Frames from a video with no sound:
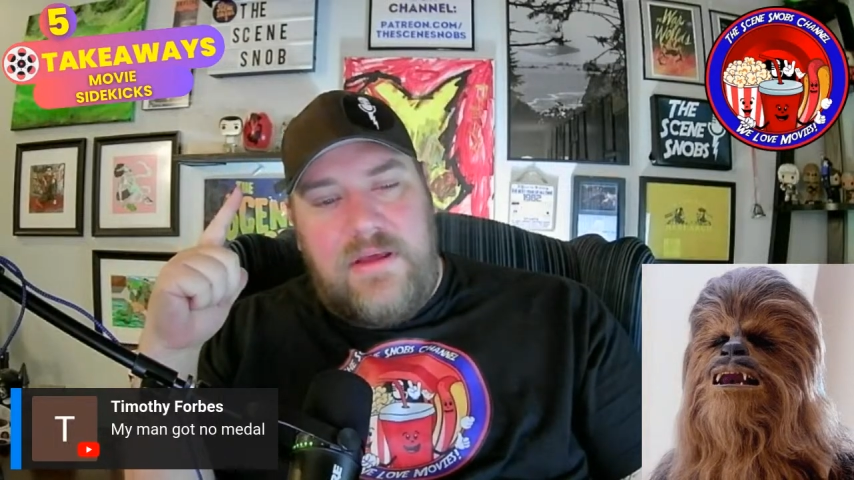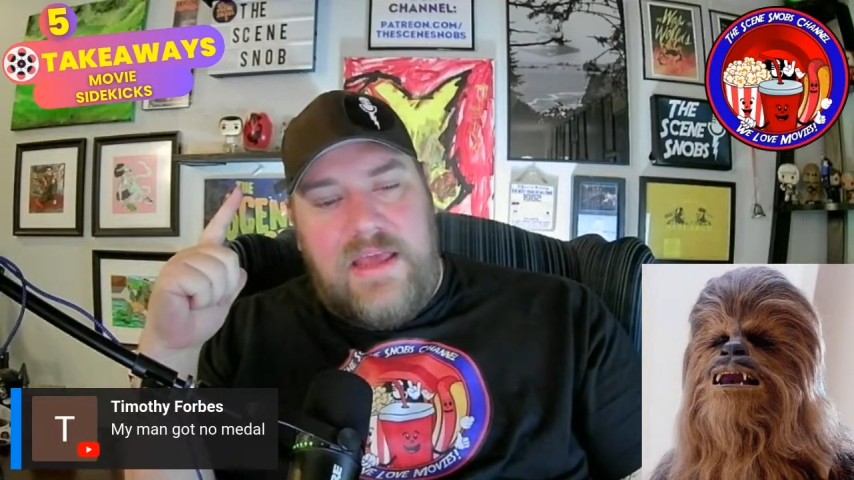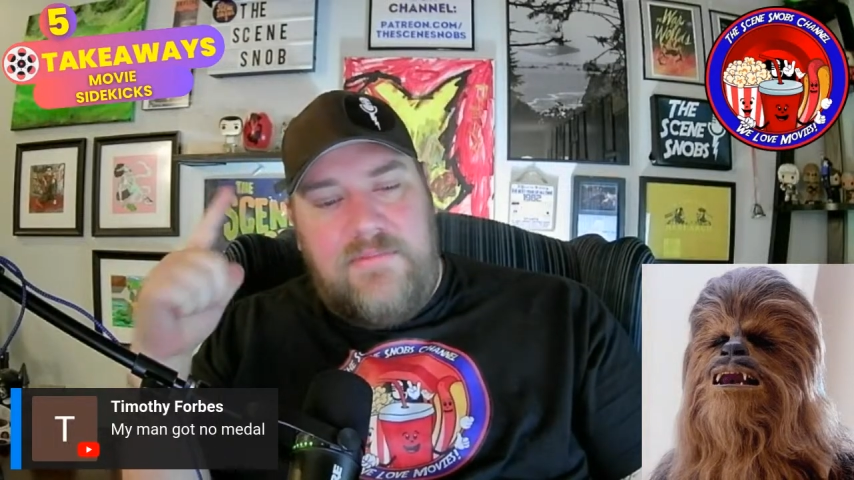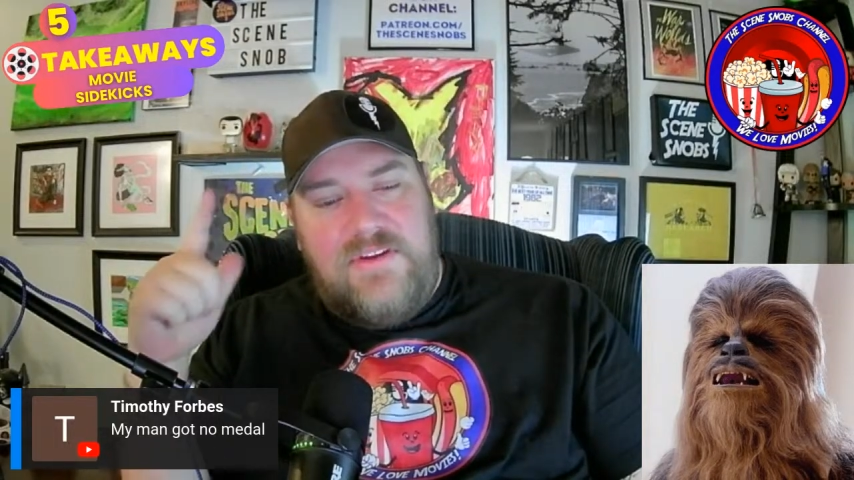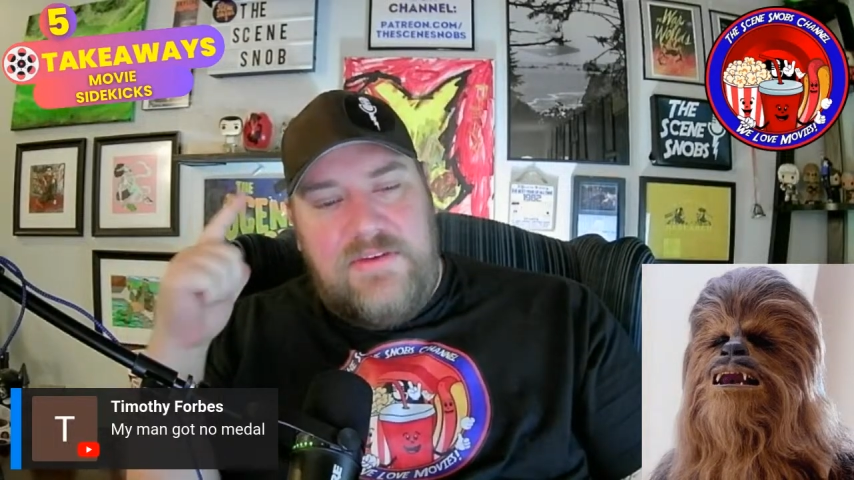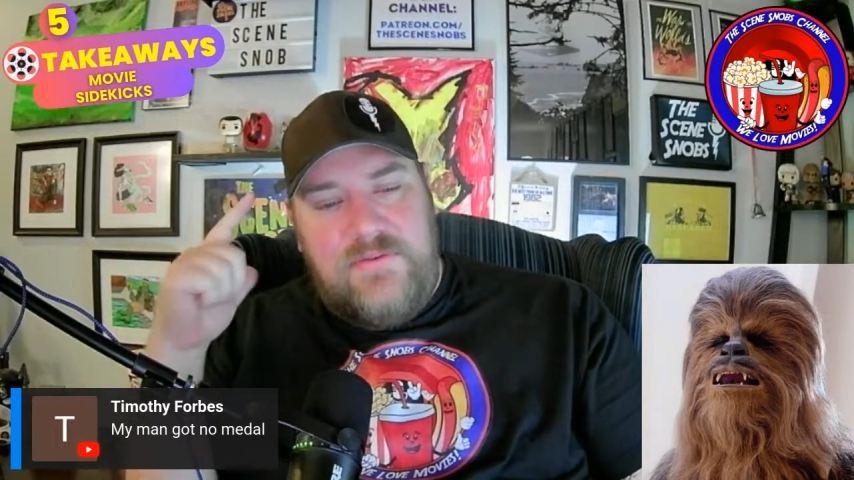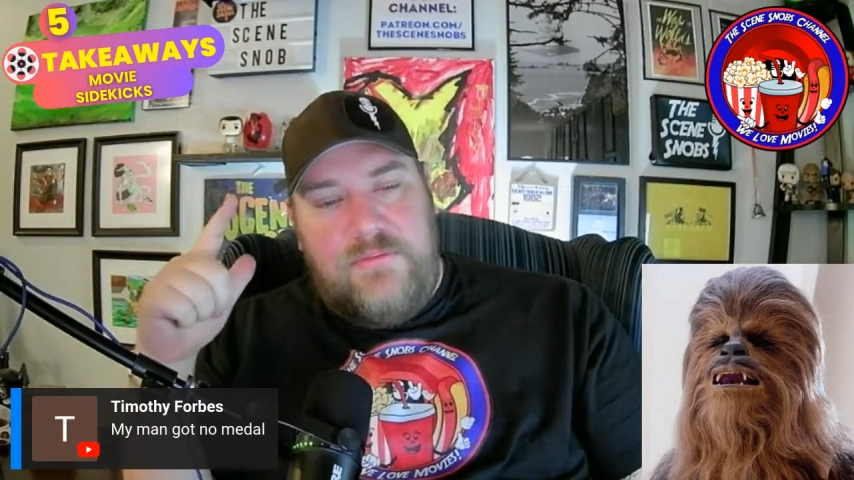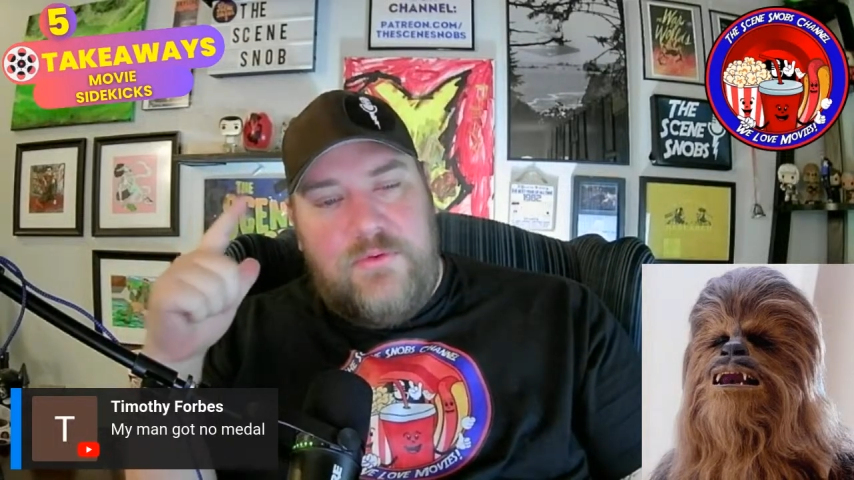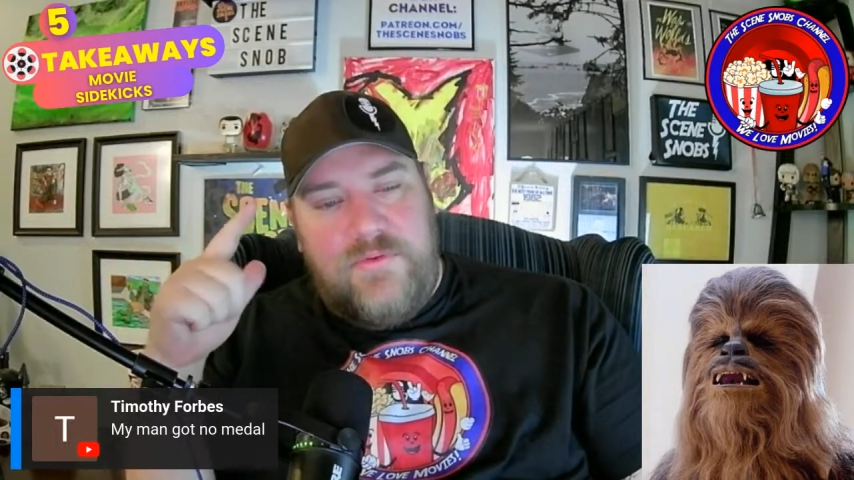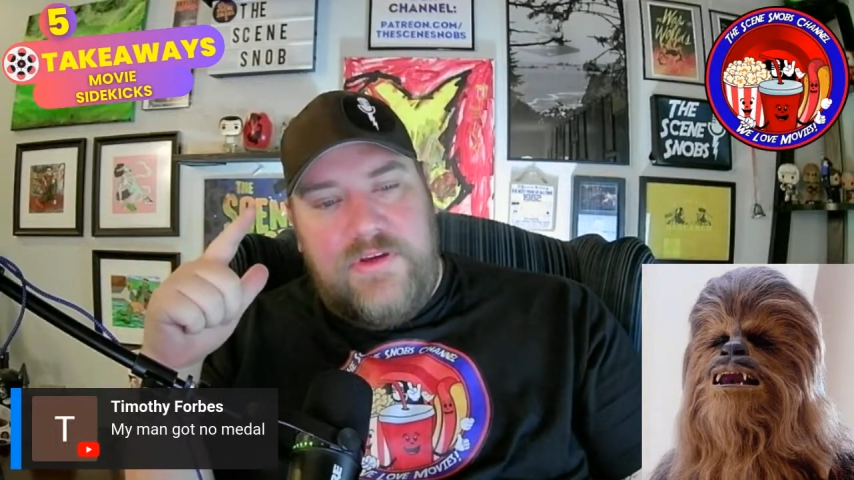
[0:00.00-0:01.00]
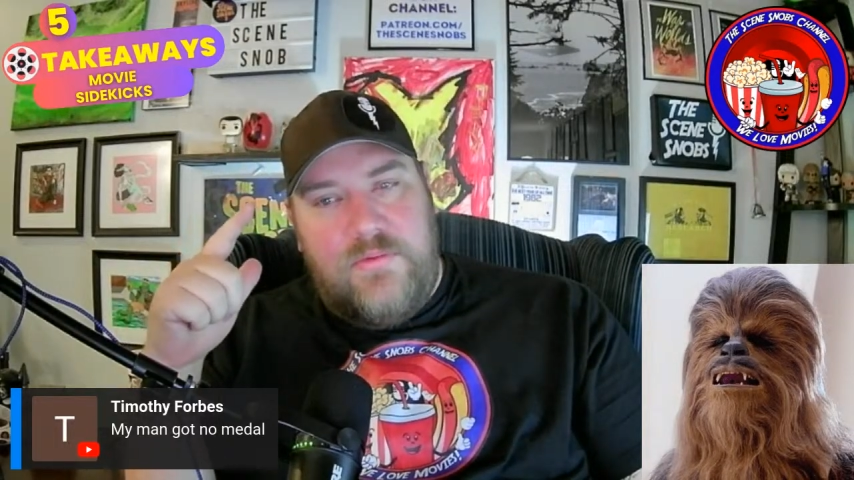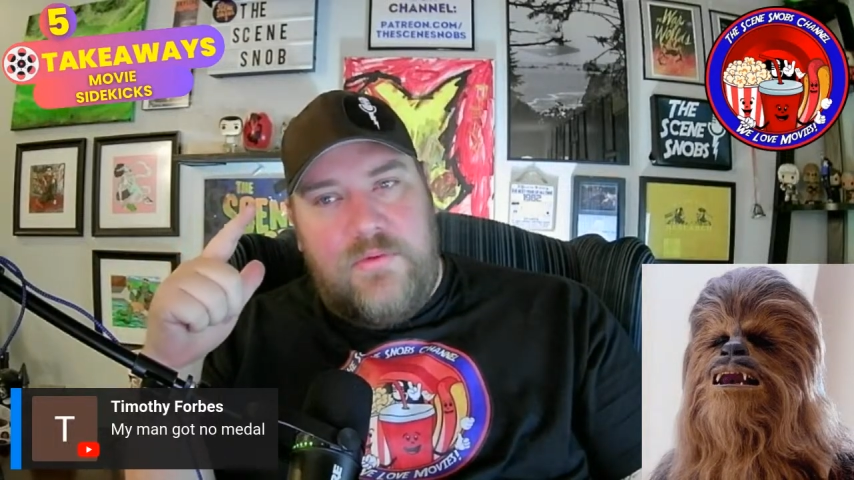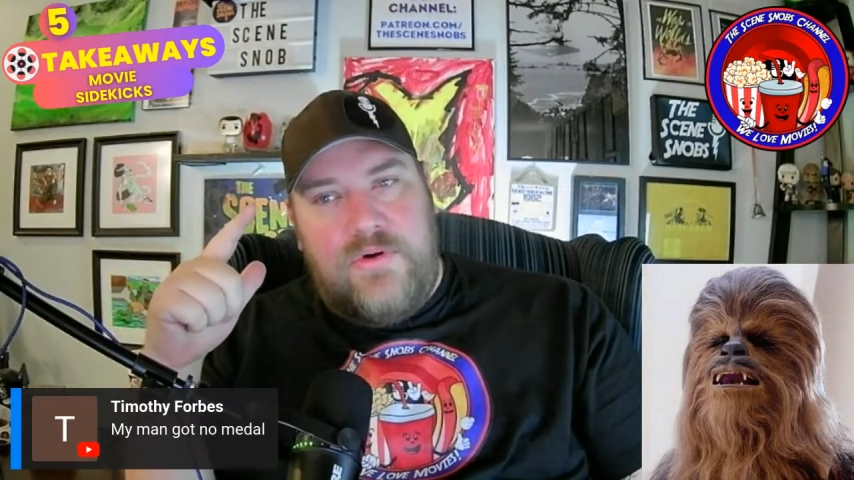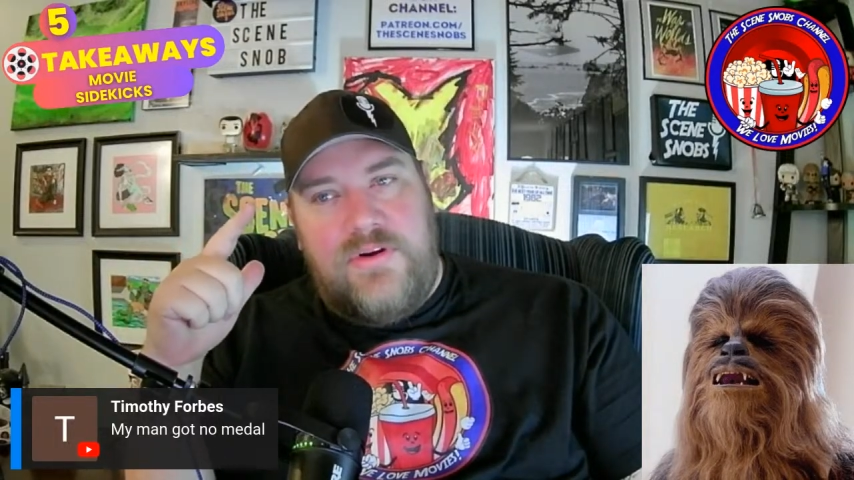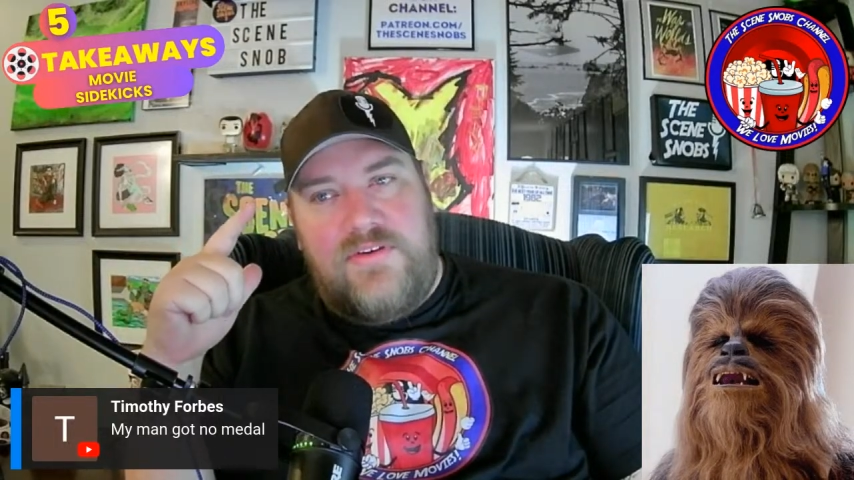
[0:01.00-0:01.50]
MTV Movie
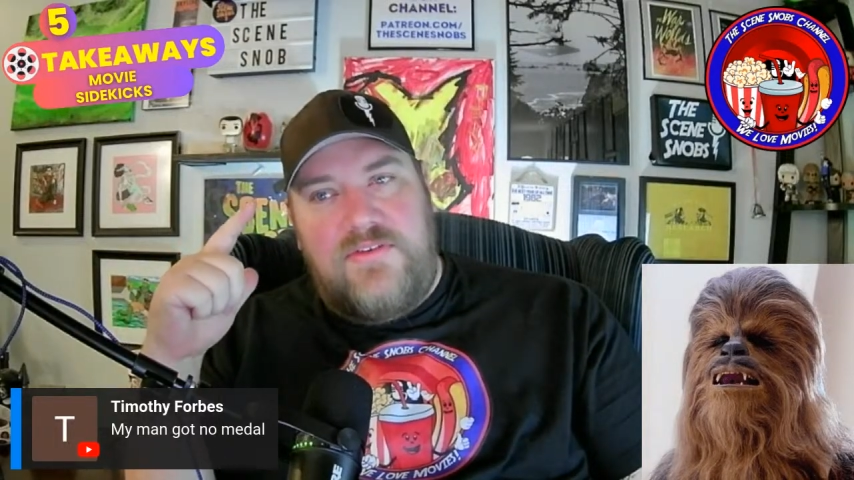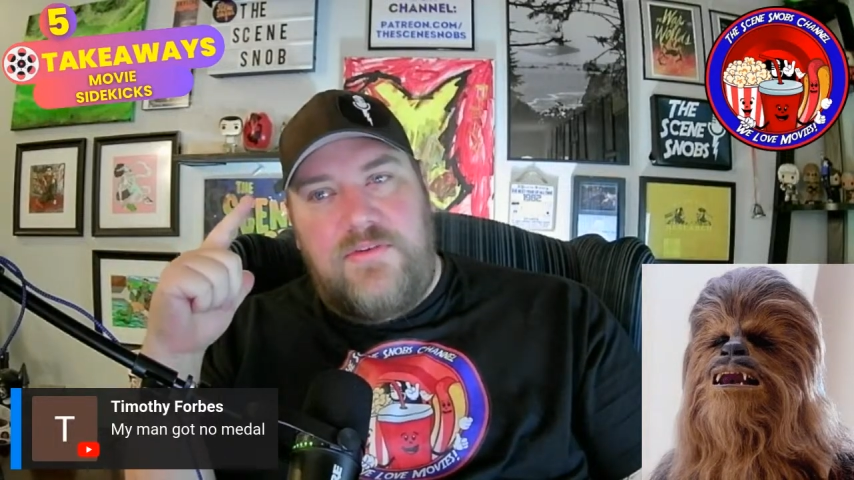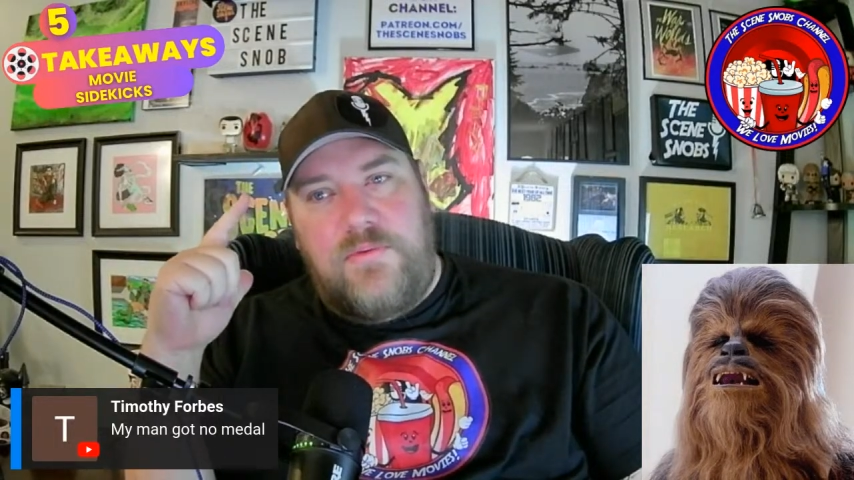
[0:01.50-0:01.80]
Awards